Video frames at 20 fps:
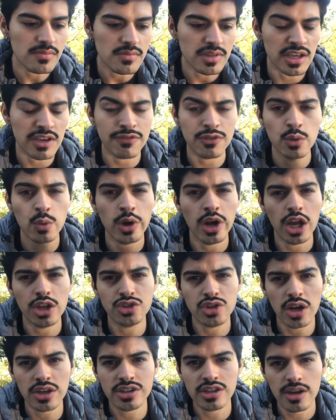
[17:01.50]
If you were not
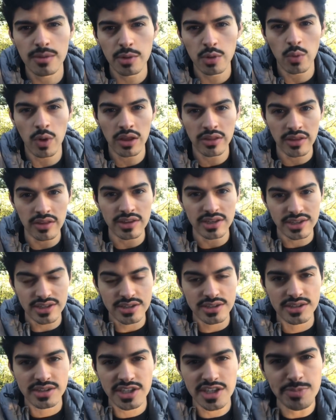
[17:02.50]
drawn to number one, then this is
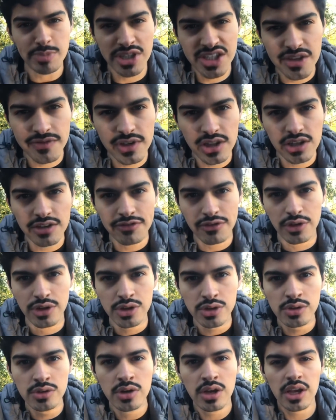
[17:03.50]
specifically for
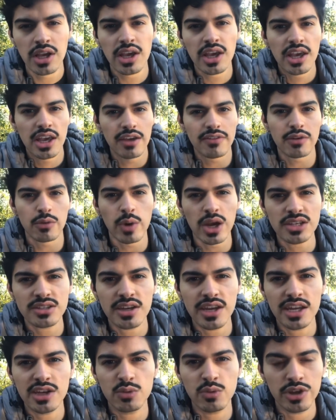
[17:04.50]
you. If it
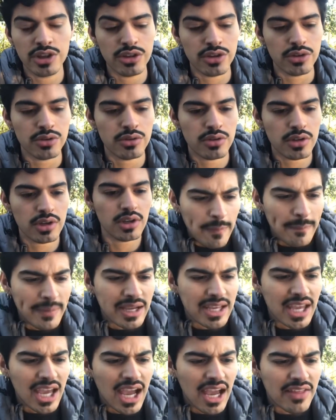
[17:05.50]
resonated with you. But
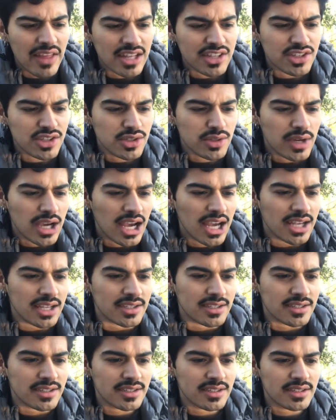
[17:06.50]
yeah, that's you
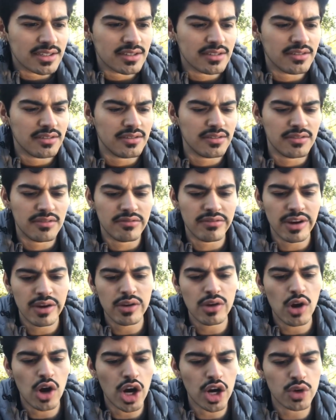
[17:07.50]
guys. Very
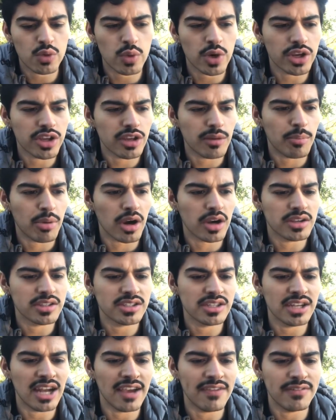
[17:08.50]
hardworking
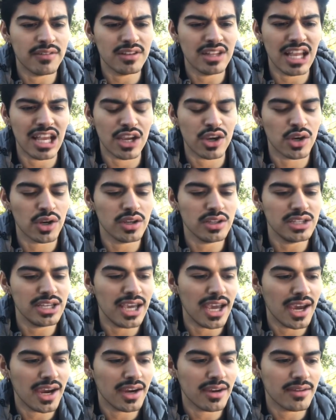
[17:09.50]
person. I feel like curly
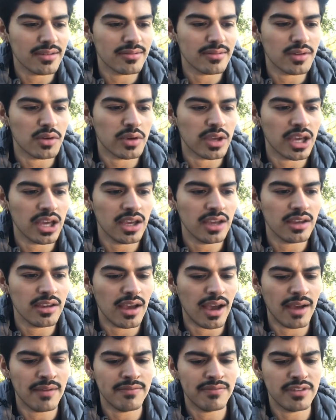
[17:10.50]
hair, okay?
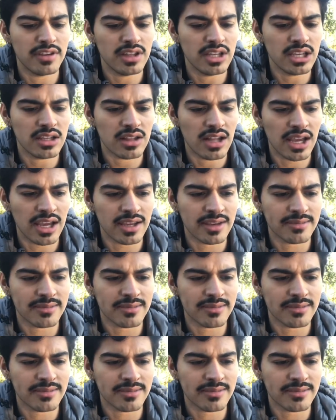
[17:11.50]
I'm feeling like